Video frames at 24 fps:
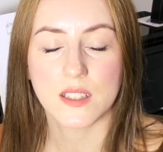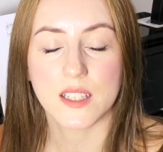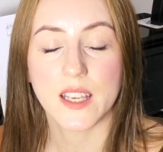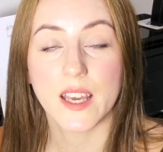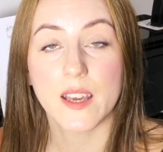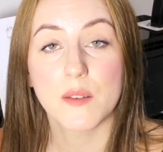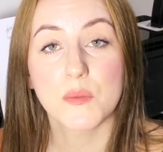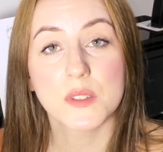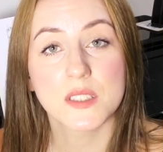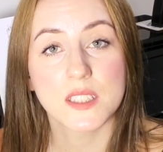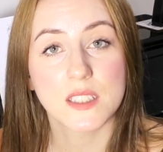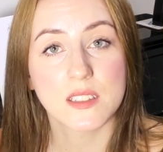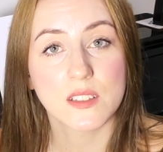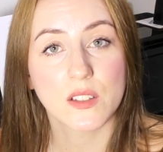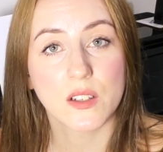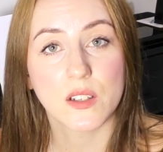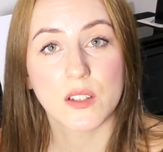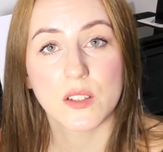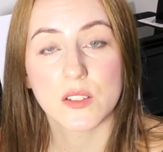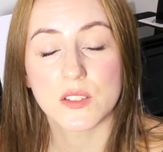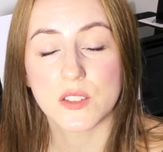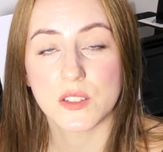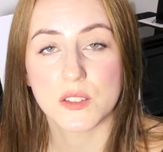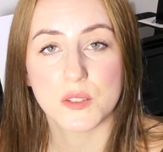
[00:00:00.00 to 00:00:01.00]
The aim of this
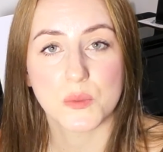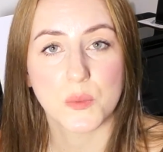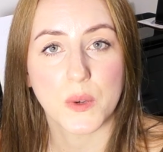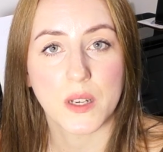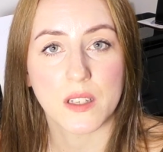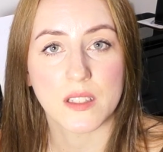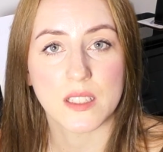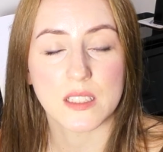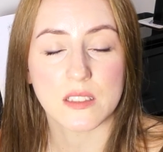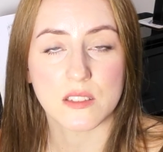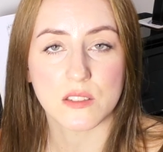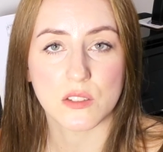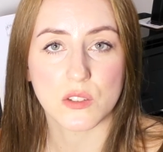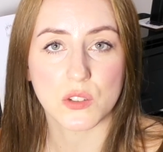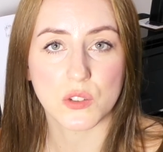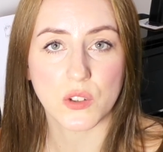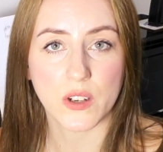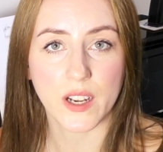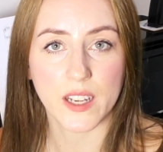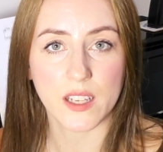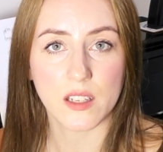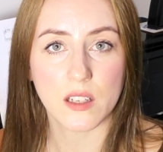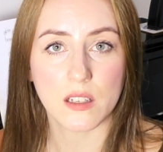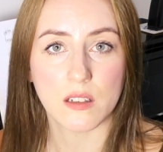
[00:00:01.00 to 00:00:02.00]
course as well is to
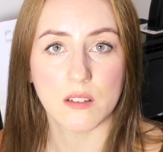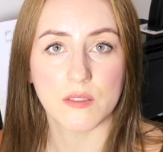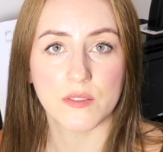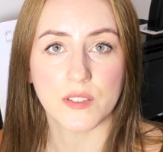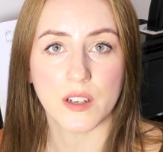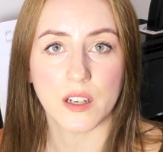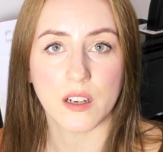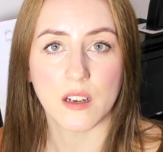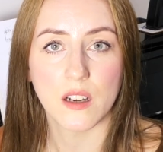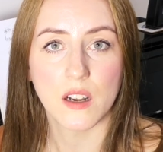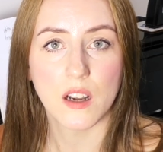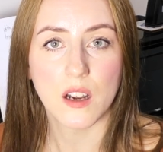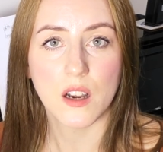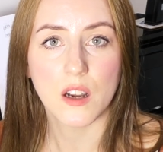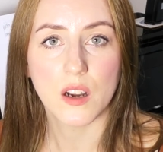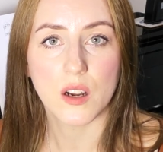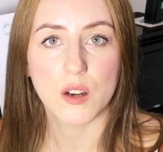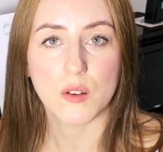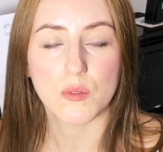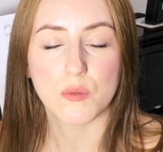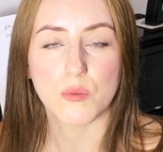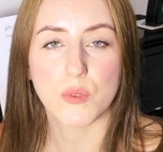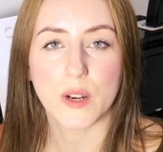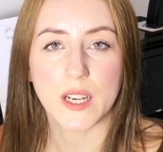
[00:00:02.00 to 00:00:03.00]
try and cover
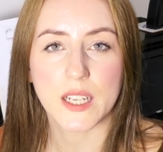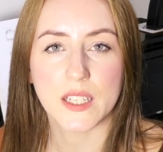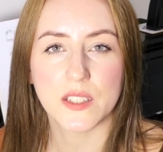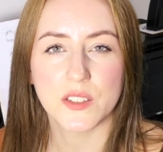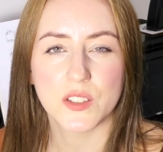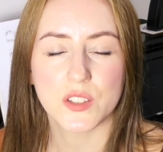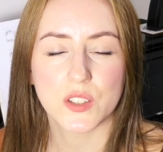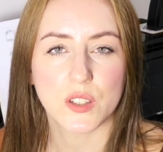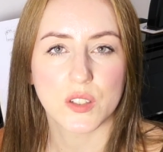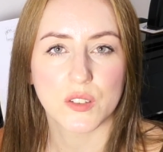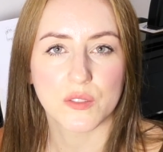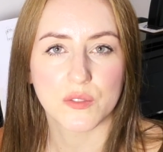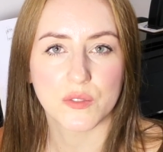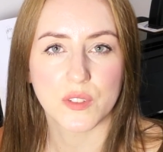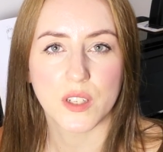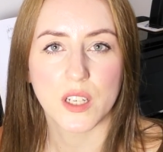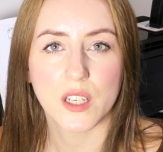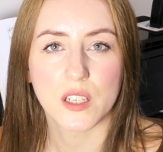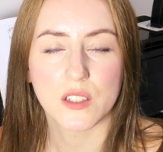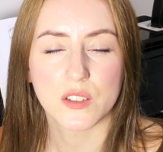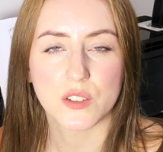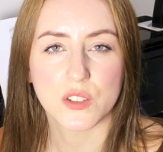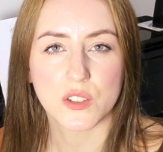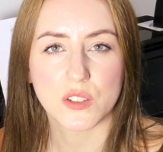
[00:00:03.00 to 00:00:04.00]
a range of
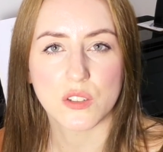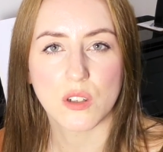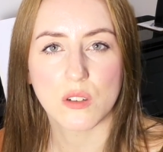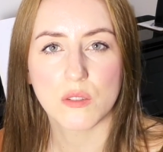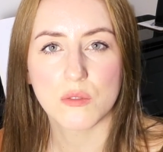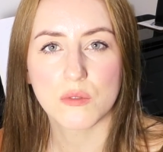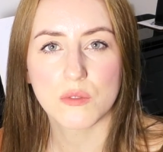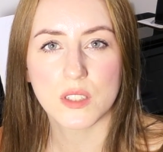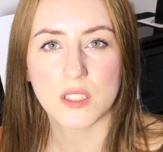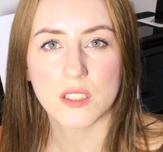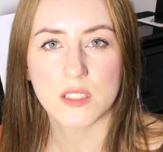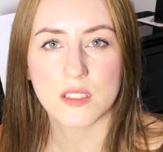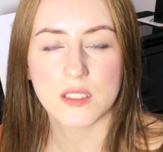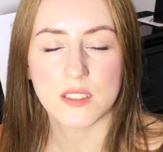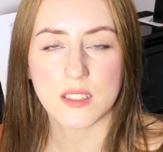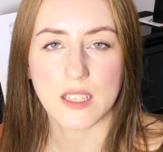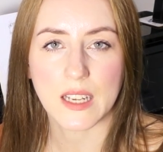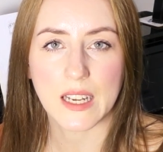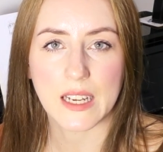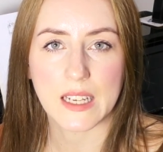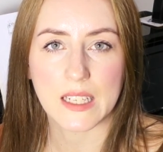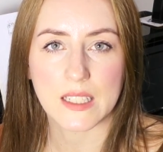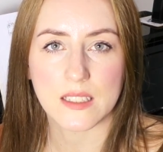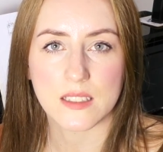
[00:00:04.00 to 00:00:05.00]
genres
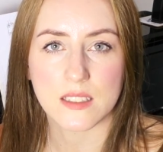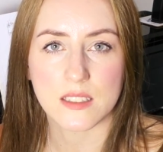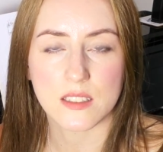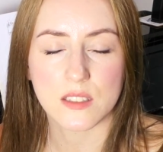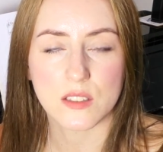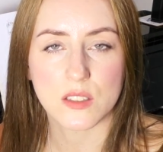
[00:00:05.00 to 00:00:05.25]
and